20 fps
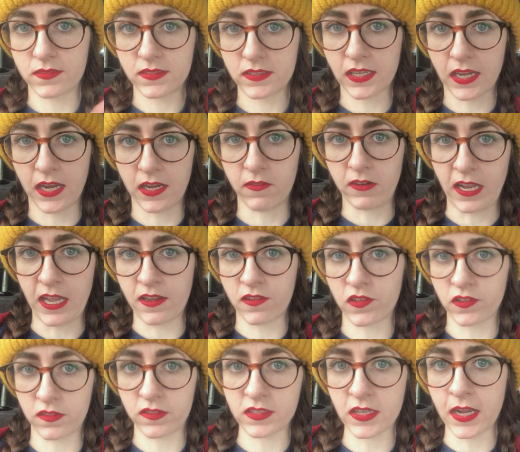It's kind of an
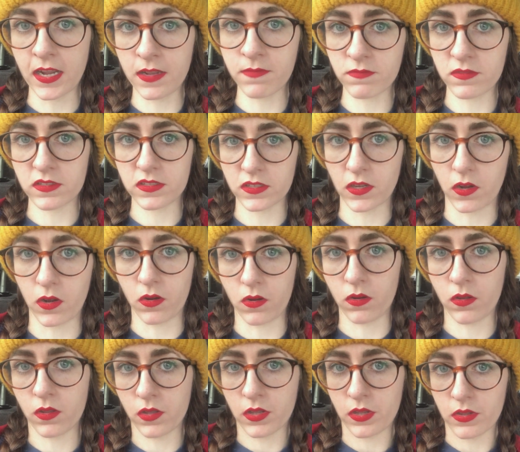anxious time, so
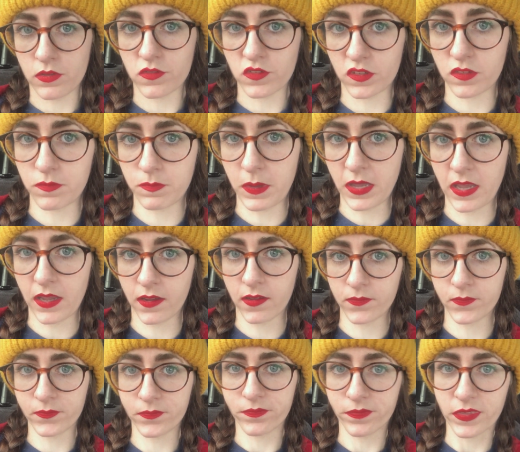just being
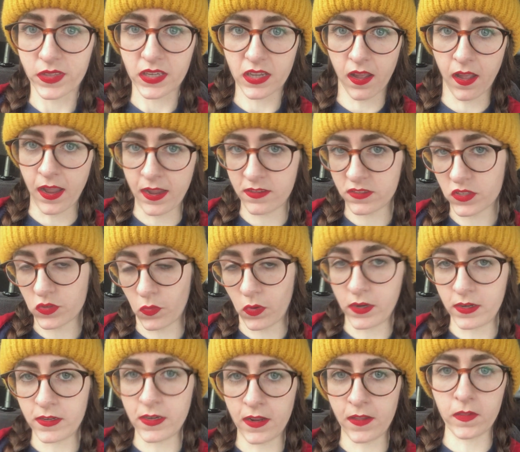kind to
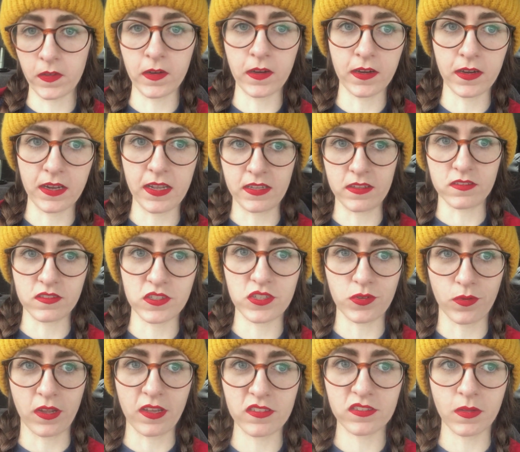one another and
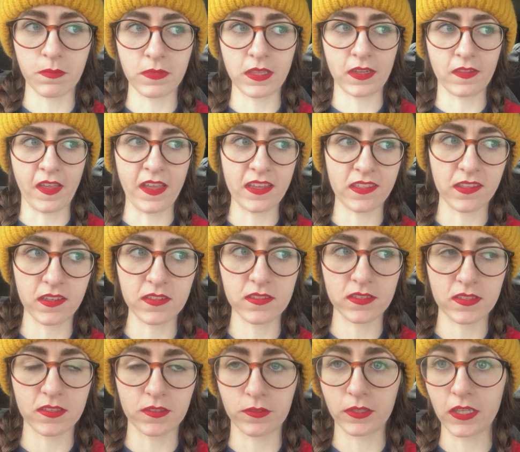doing something like
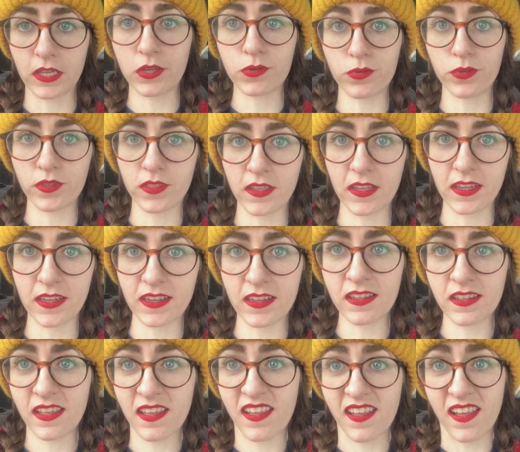this is a really cool thing
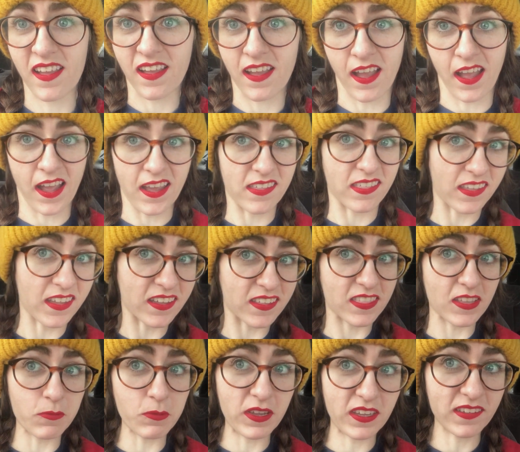I
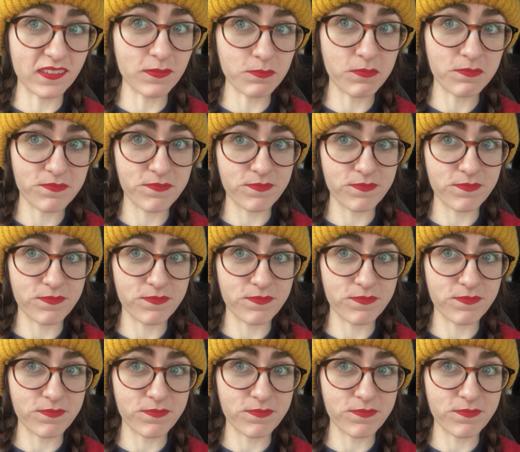think that we can